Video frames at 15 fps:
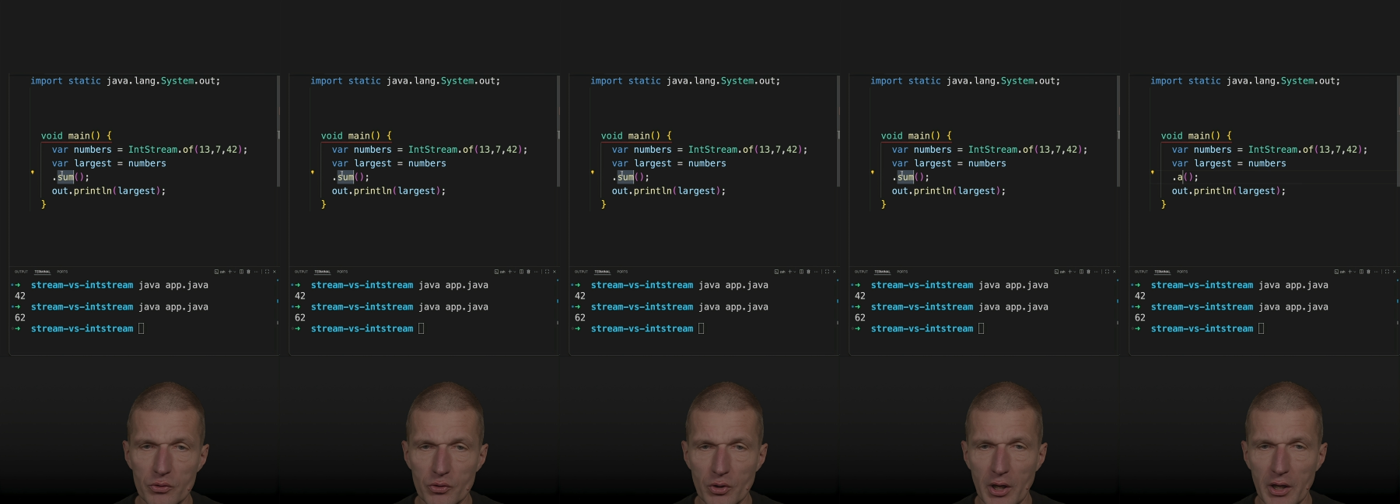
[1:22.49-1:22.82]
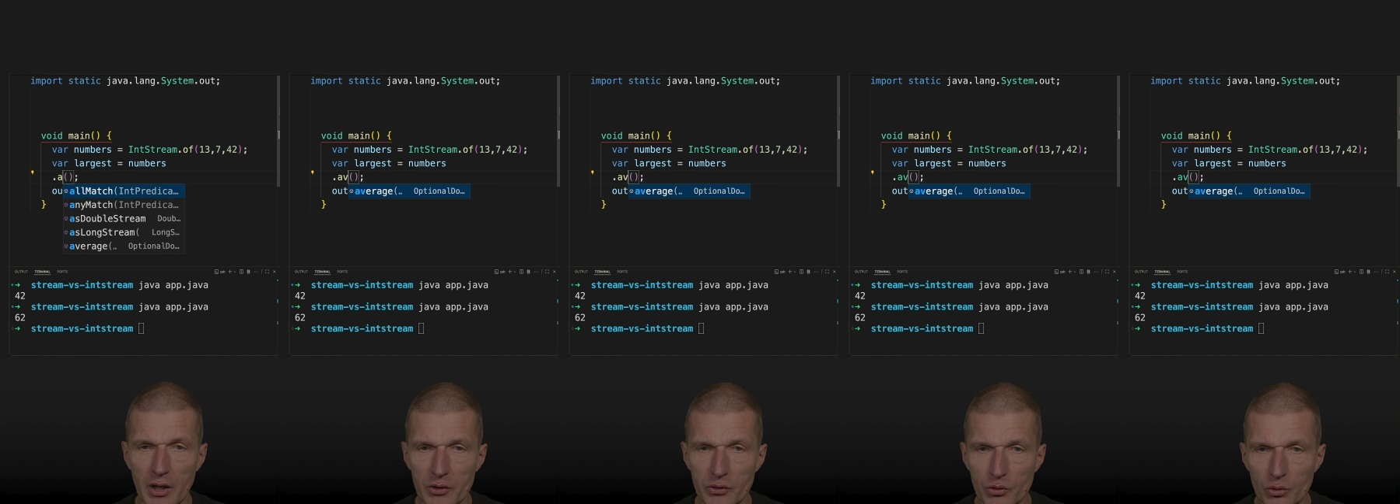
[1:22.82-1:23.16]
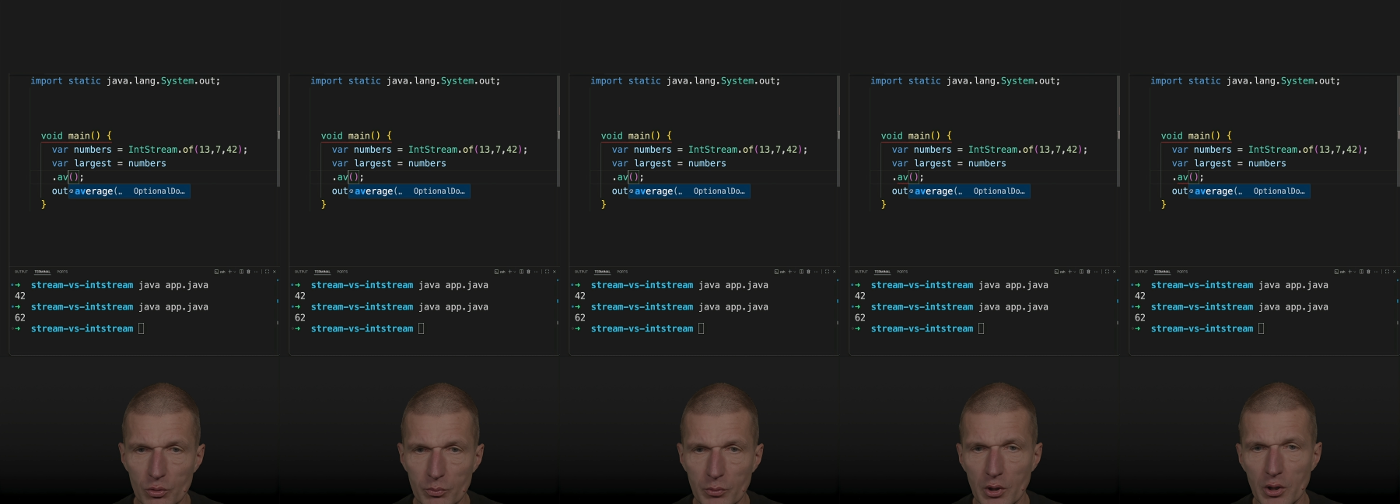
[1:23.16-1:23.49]
So I
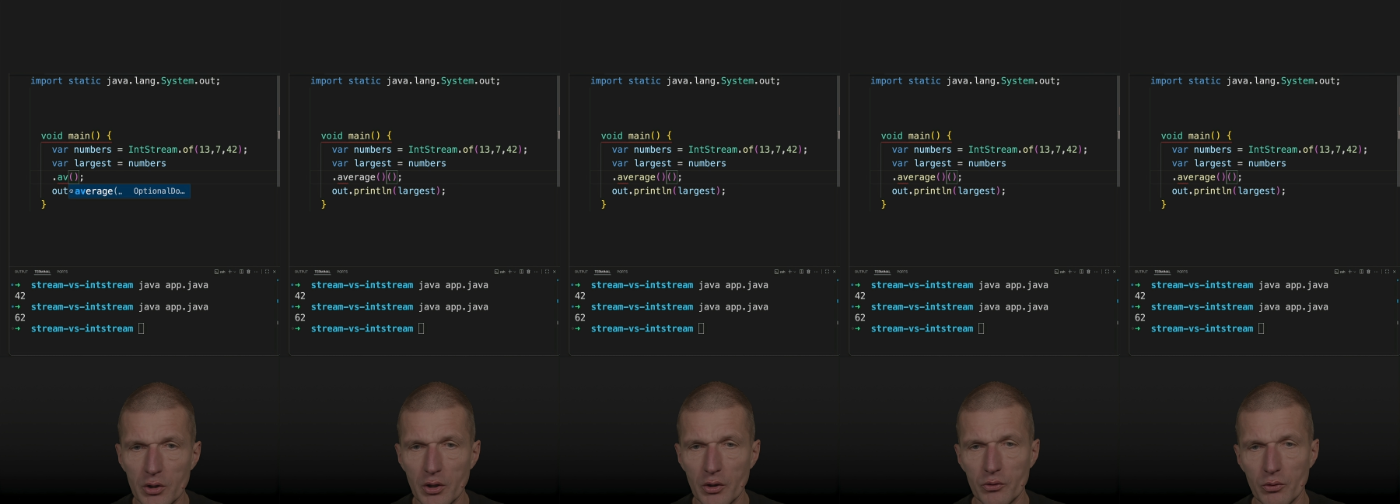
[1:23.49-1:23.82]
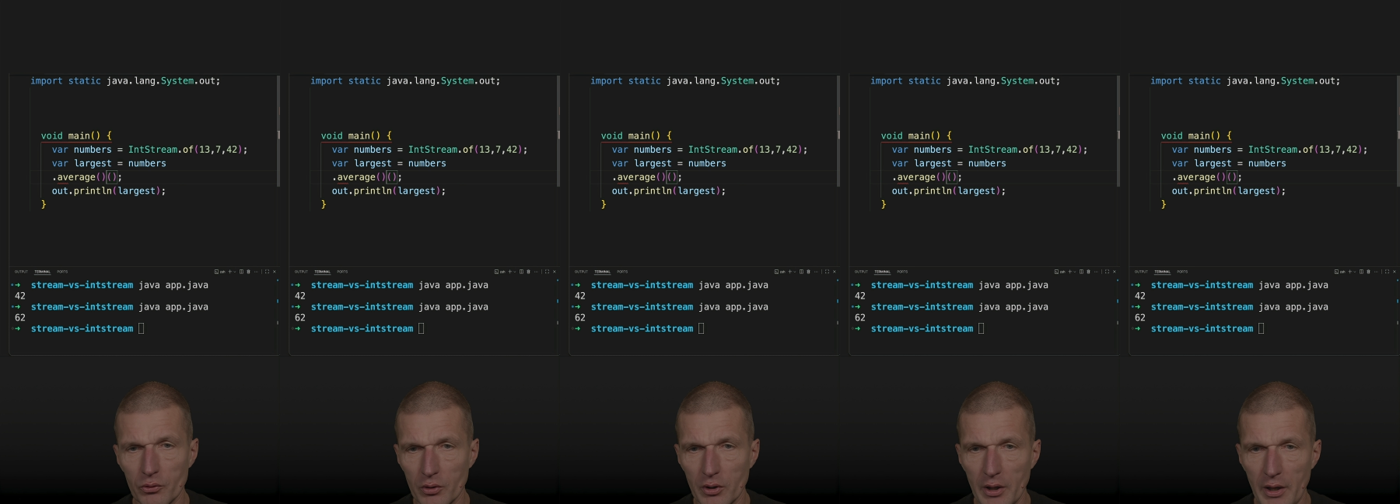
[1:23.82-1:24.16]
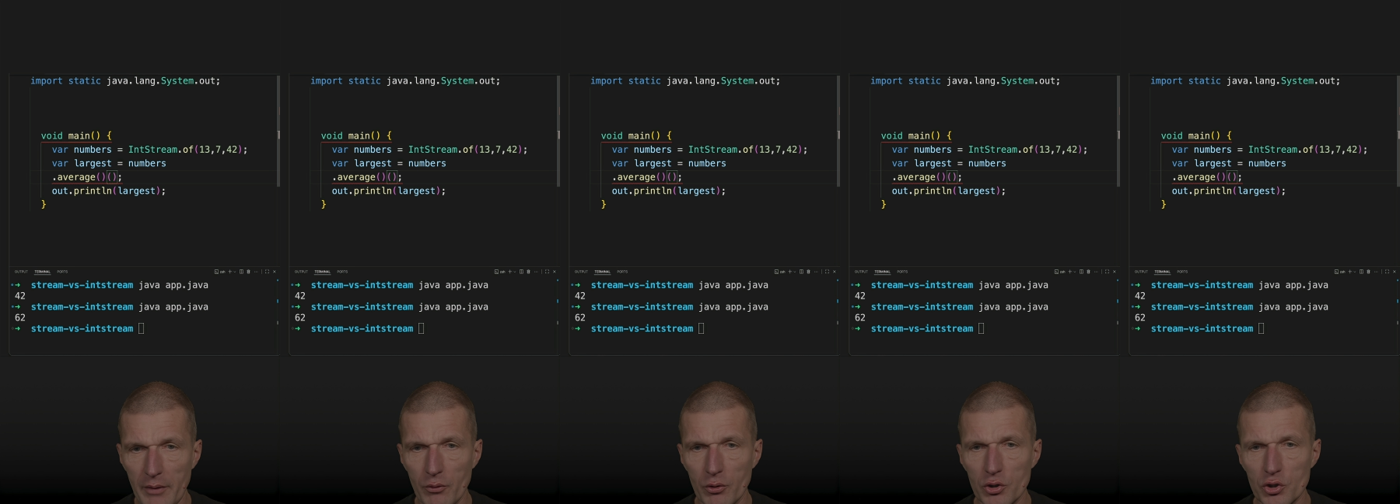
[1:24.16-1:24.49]
assume there's also an
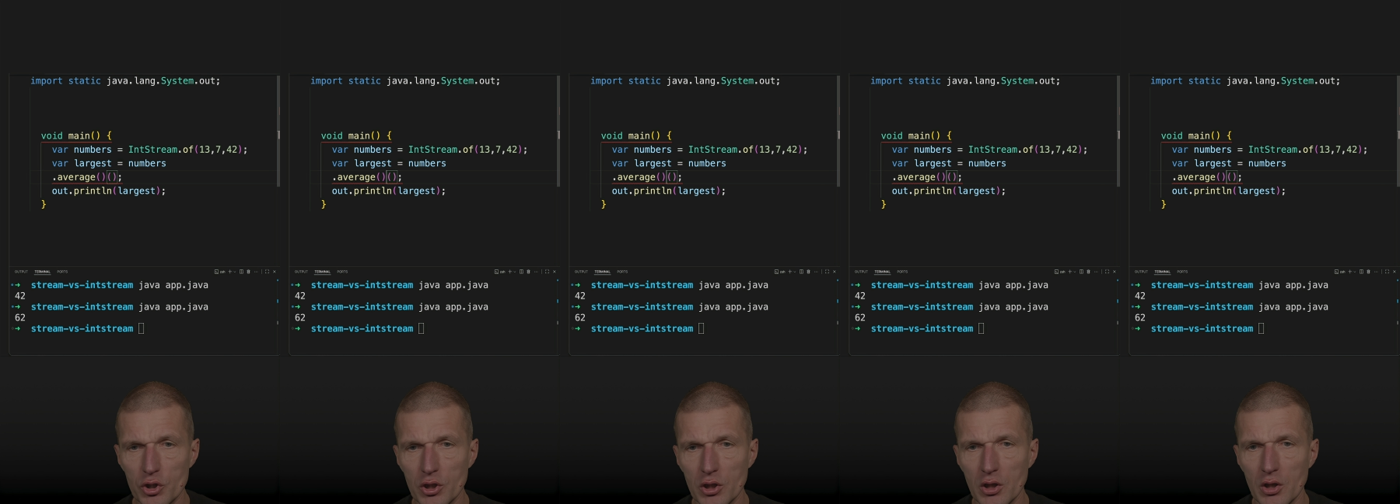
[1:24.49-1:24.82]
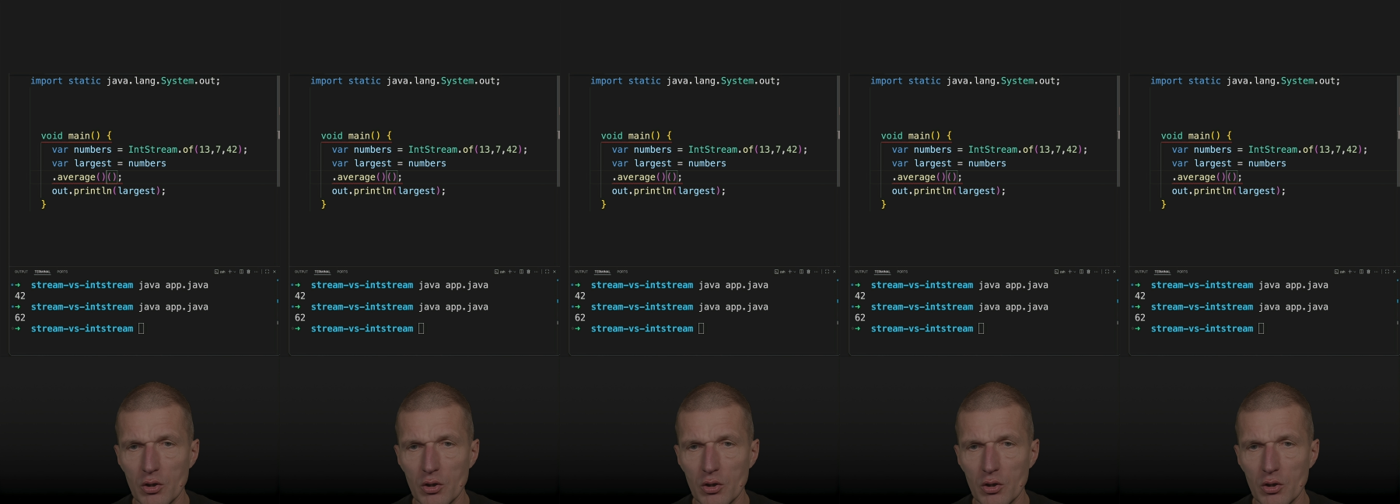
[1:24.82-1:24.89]
average